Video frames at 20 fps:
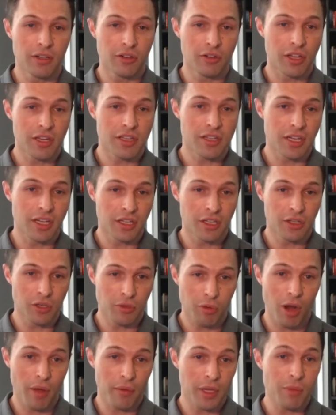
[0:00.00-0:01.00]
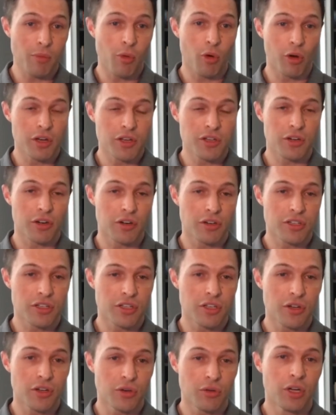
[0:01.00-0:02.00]
and you're listening, you probably get more insurance
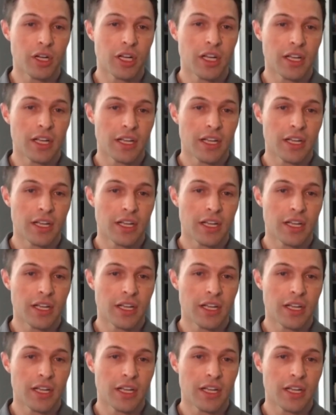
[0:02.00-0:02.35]
too.